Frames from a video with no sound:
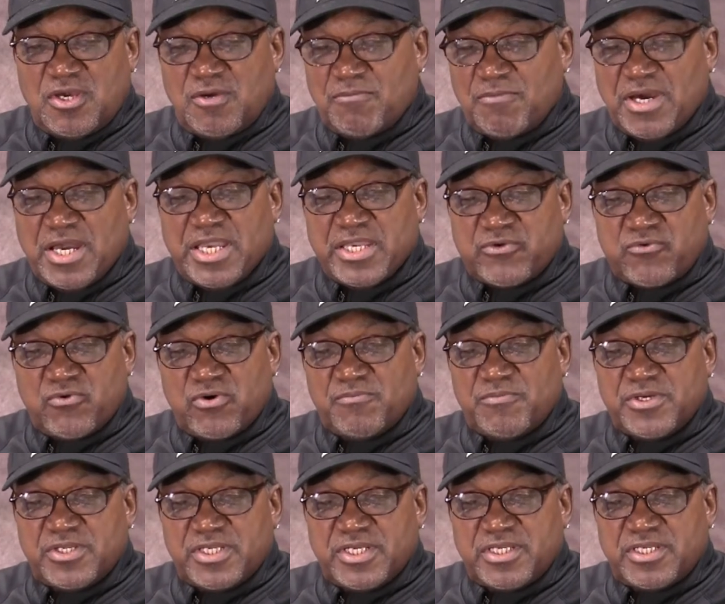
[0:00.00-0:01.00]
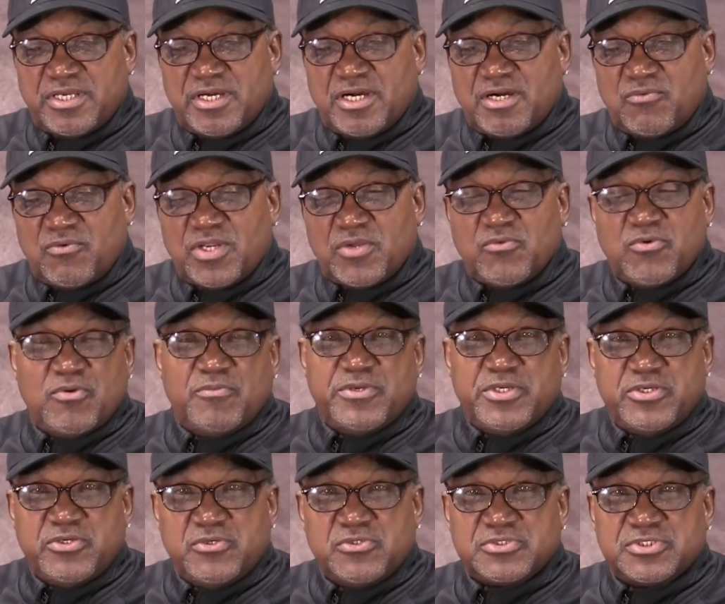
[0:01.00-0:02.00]
my equipment and what I will be
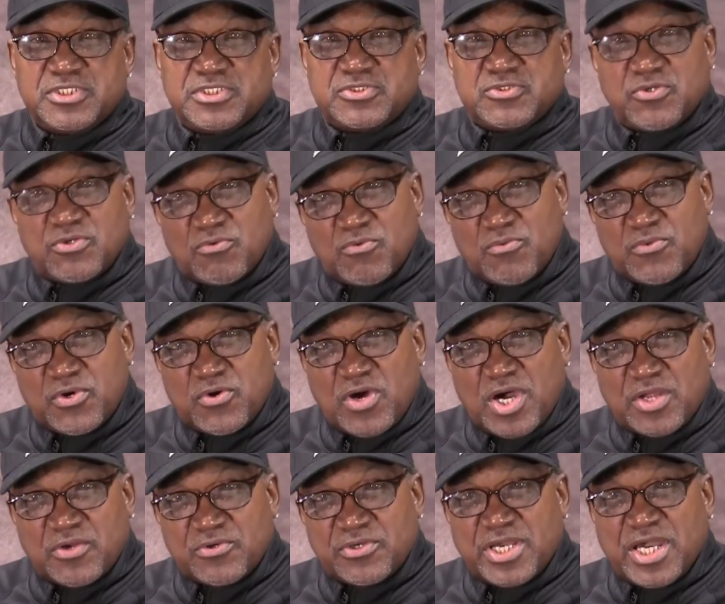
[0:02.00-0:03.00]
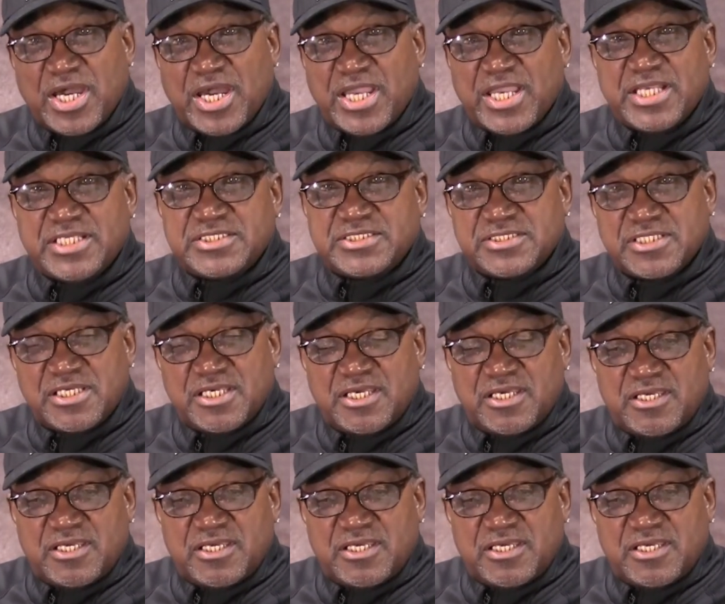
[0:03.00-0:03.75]
using, so that when we go out on the ice,